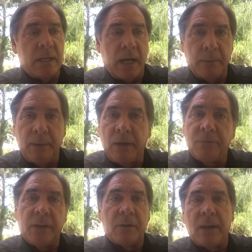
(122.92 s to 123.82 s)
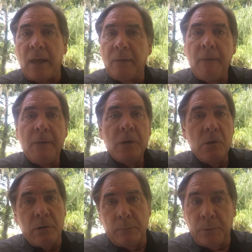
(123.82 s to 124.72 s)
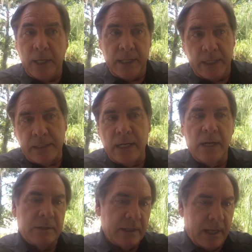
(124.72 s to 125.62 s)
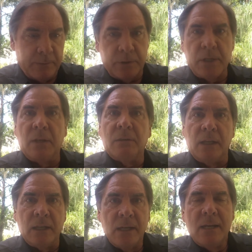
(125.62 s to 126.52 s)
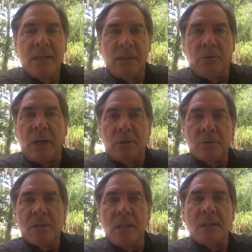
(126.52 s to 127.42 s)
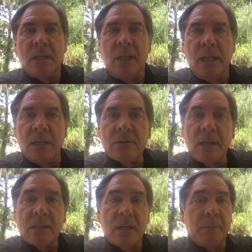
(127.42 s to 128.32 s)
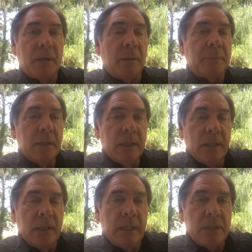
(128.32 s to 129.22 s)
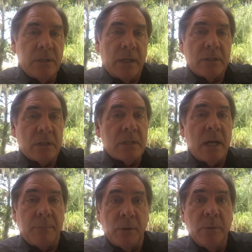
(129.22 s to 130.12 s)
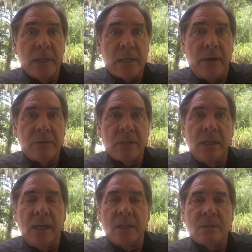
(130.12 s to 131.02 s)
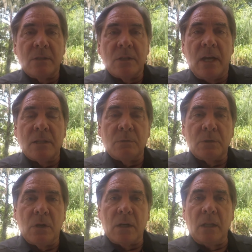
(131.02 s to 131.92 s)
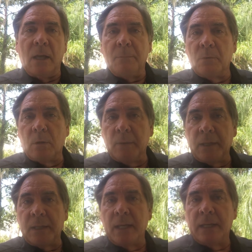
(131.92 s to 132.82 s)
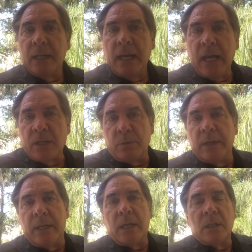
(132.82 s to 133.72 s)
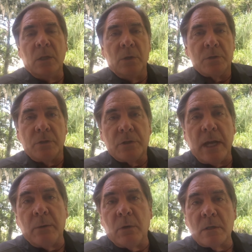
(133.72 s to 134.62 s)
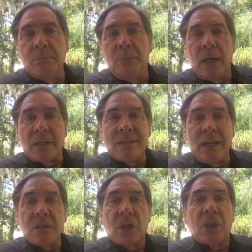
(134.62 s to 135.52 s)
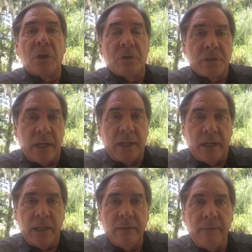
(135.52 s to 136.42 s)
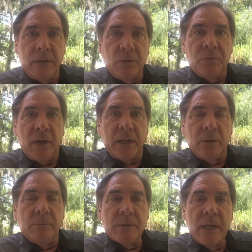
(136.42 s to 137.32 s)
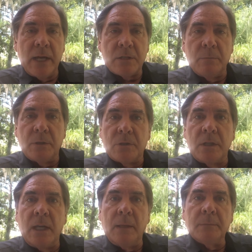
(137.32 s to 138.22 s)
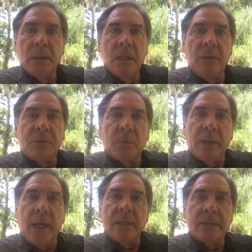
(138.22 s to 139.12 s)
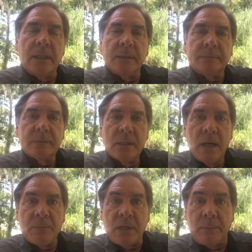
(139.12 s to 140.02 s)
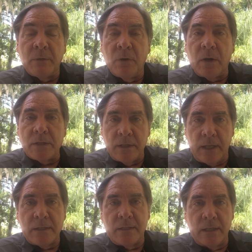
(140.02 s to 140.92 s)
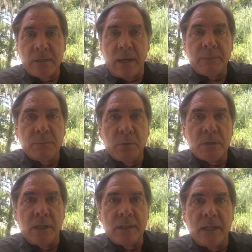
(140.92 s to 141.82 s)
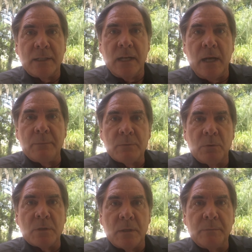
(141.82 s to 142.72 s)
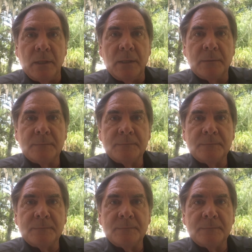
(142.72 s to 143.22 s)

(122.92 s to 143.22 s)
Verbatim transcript: It's not about figuring out who can play the entire time, which I think the regular season is. That's coming up in uh, just a couple of weeks, obviously, against the Giants. We'll talk a lot more about that as we get closer. Jaguars Bucs next Thursday night in the final exhibition game of 2018. I'm Sam Kouvaris, and that's the samsportsline.com sports update.